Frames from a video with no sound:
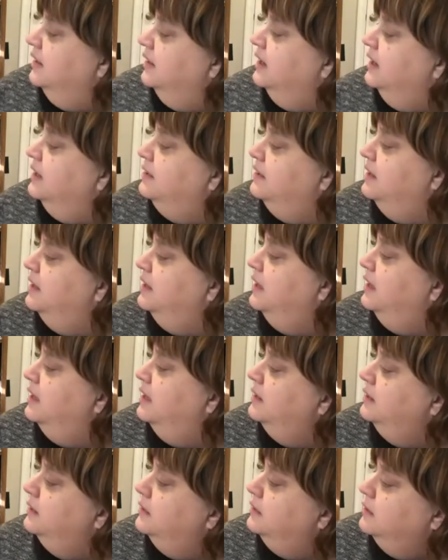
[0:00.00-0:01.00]
And
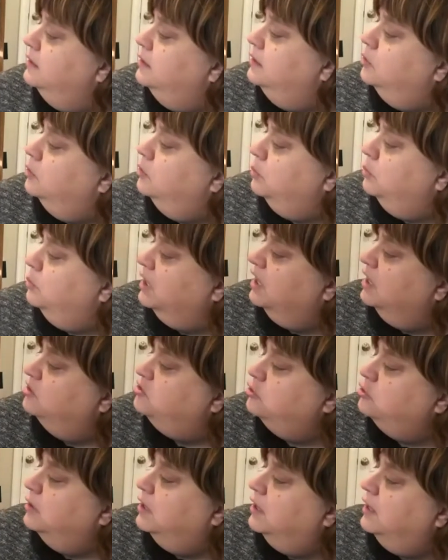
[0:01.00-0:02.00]
then we're going to
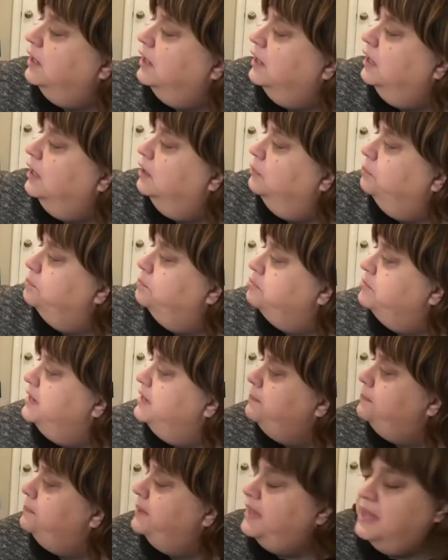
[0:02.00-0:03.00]
draw a
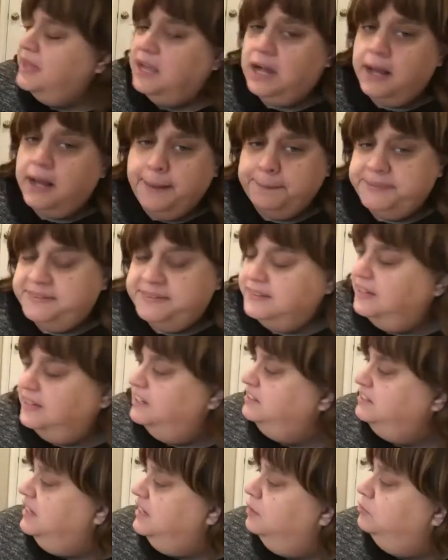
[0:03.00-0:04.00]
pretty big
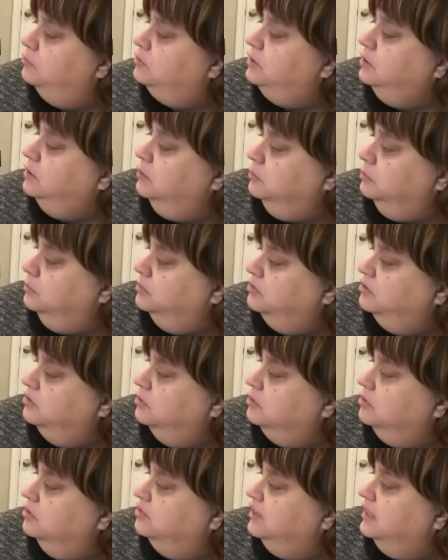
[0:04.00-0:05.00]
upside down U. So
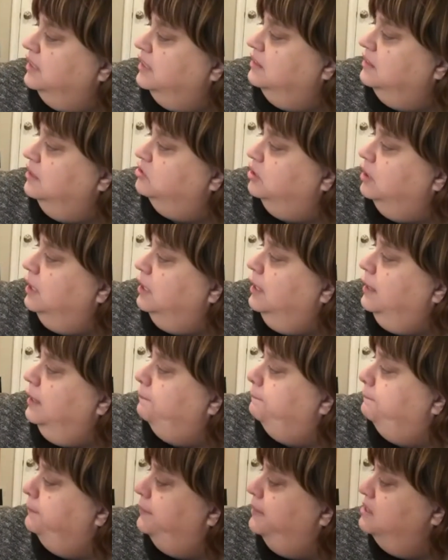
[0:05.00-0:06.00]
it goes like this, up
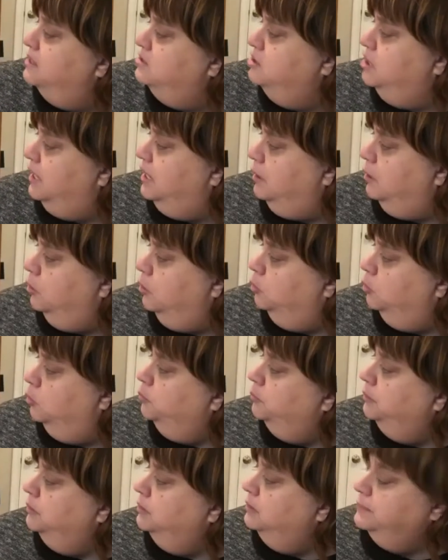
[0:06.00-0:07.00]
and
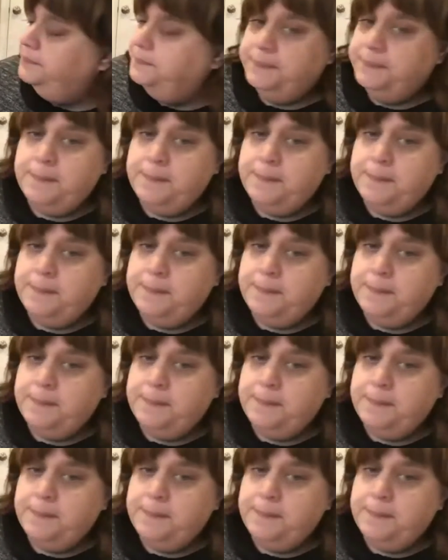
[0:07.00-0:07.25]
down.